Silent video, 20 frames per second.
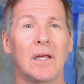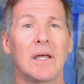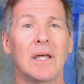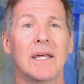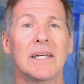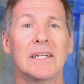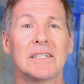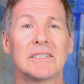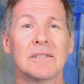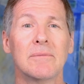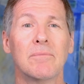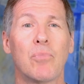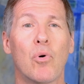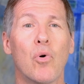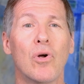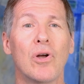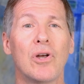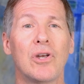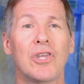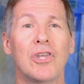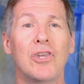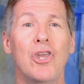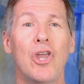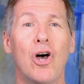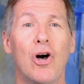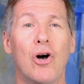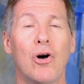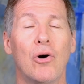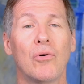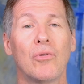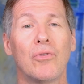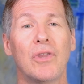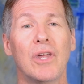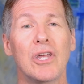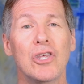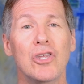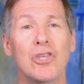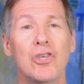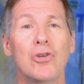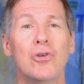it's important to know that
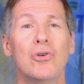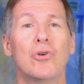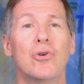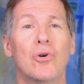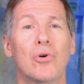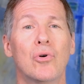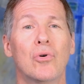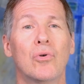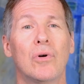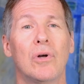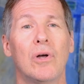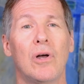you